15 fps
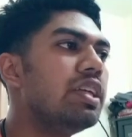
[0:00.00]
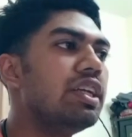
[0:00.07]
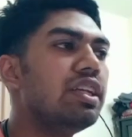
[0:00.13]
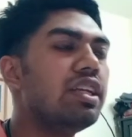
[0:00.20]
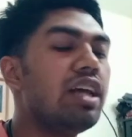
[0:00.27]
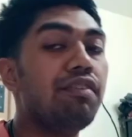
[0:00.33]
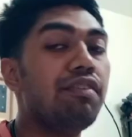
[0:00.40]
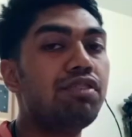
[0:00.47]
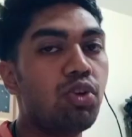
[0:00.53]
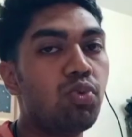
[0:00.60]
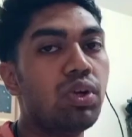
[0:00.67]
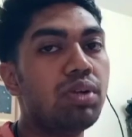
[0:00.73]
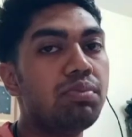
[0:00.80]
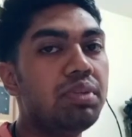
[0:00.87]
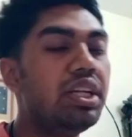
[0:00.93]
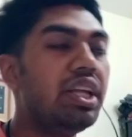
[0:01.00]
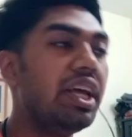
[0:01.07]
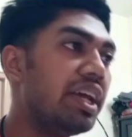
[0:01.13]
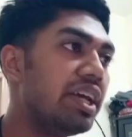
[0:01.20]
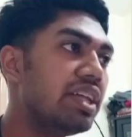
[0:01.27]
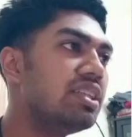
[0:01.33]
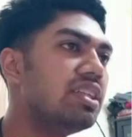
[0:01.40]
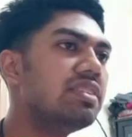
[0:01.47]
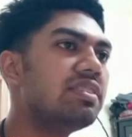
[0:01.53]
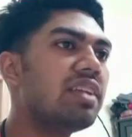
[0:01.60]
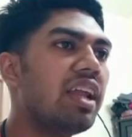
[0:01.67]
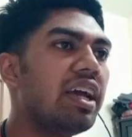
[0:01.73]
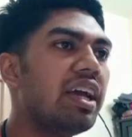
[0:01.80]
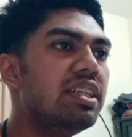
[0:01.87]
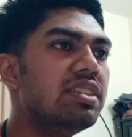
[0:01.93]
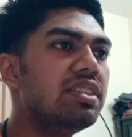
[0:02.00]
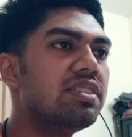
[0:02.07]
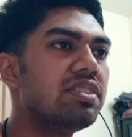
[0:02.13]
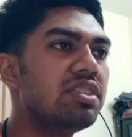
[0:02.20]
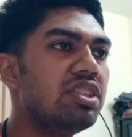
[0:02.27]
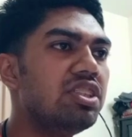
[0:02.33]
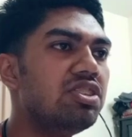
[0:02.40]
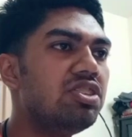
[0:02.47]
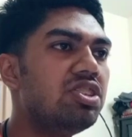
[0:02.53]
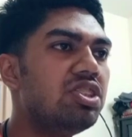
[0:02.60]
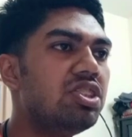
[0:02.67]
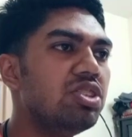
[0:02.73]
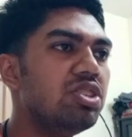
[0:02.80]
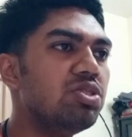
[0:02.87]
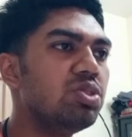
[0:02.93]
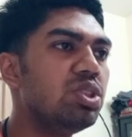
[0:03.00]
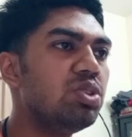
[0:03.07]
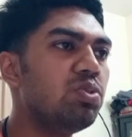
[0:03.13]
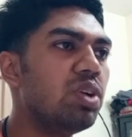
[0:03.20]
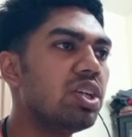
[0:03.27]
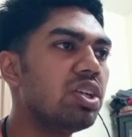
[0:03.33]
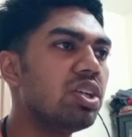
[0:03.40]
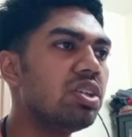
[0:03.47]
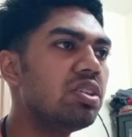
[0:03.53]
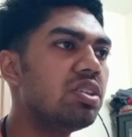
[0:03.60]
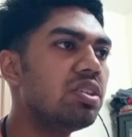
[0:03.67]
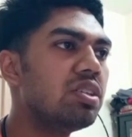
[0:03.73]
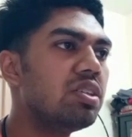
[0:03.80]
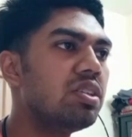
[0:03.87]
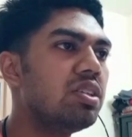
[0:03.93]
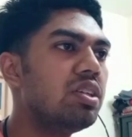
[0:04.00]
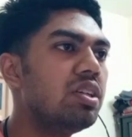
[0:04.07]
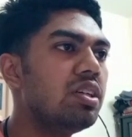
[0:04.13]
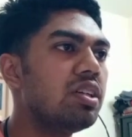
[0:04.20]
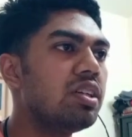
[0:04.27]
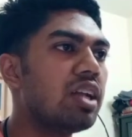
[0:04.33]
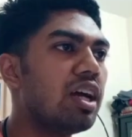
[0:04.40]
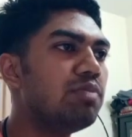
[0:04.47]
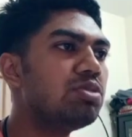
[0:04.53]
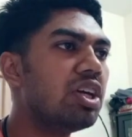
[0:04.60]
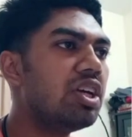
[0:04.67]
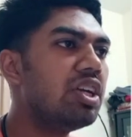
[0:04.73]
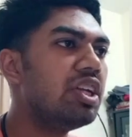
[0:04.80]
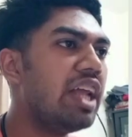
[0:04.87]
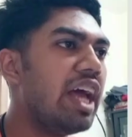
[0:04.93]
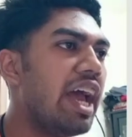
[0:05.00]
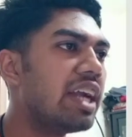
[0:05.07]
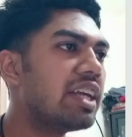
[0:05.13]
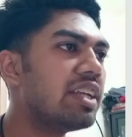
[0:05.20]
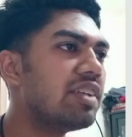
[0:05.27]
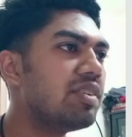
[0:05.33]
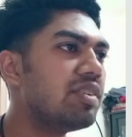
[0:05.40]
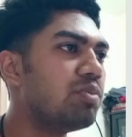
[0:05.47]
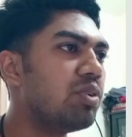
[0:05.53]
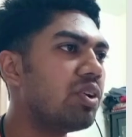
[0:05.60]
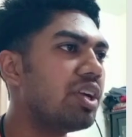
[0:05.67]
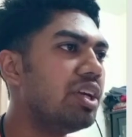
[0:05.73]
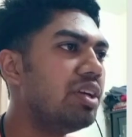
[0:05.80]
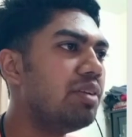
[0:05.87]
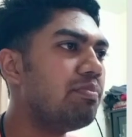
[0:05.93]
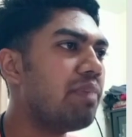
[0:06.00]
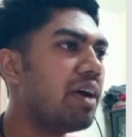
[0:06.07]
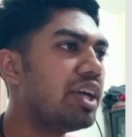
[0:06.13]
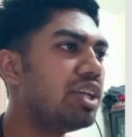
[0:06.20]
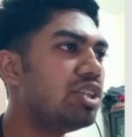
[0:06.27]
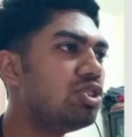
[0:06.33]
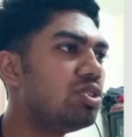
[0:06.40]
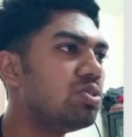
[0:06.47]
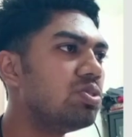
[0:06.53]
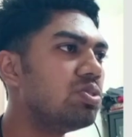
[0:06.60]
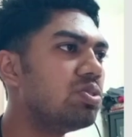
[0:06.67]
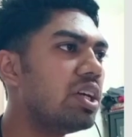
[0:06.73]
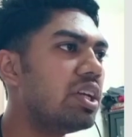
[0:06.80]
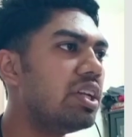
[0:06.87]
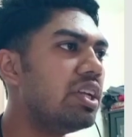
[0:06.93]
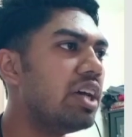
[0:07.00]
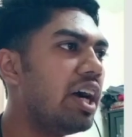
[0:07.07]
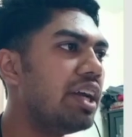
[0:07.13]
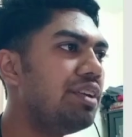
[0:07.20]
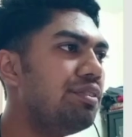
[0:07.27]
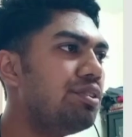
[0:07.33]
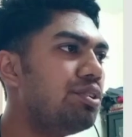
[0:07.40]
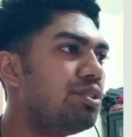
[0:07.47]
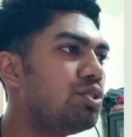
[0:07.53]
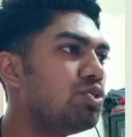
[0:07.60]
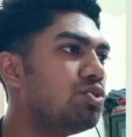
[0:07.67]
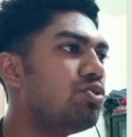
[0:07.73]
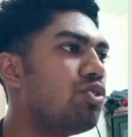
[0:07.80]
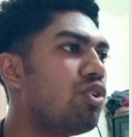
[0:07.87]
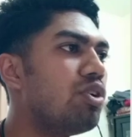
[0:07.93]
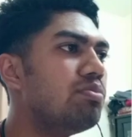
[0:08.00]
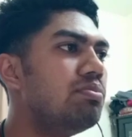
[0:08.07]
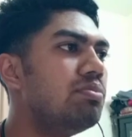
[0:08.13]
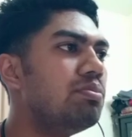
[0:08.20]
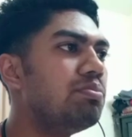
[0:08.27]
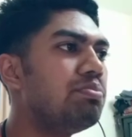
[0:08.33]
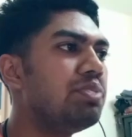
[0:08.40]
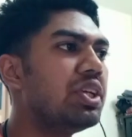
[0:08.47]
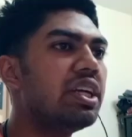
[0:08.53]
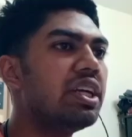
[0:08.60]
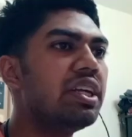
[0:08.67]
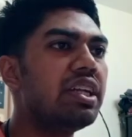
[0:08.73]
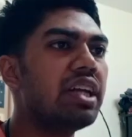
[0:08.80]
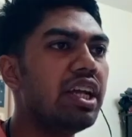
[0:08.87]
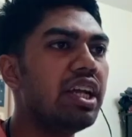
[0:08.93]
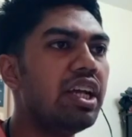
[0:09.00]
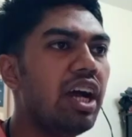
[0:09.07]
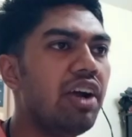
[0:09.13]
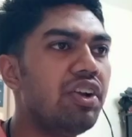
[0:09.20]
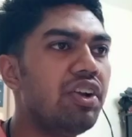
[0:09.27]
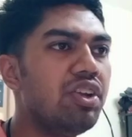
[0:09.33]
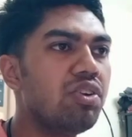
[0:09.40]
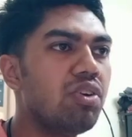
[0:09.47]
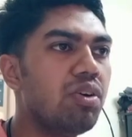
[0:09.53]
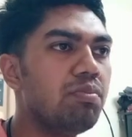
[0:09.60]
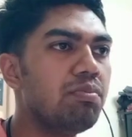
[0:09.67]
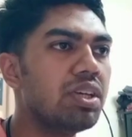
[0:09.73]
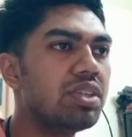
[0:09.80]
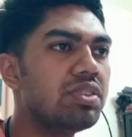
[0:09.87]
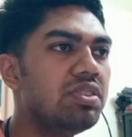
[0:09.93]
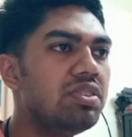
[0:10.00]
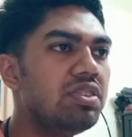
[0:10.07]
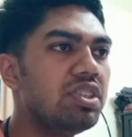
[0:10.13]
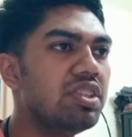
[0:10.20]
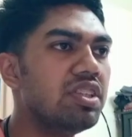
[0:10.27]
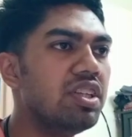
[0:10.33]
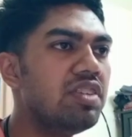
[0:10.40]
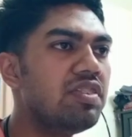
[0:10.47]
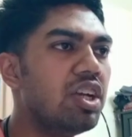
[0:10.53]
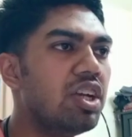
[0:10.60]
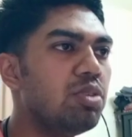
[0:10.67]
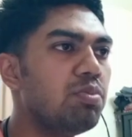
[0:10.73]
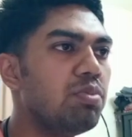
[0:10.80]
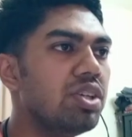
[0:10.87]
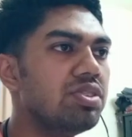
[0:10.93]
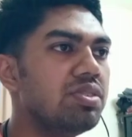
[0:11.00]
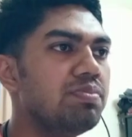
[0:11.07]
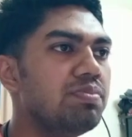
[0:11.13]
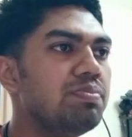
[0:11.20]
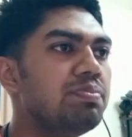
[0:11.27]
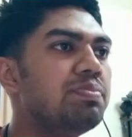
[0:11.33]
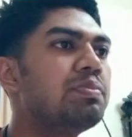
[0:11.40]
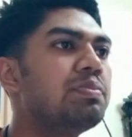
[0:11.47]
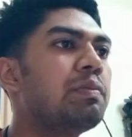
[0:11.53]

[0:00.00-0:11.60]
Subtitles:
Then after 1 minute again the slide is rinsed with water. Grams iodine act as a mordant, binds to the dye to form bigger di-iodine complexes in the cytoplasm.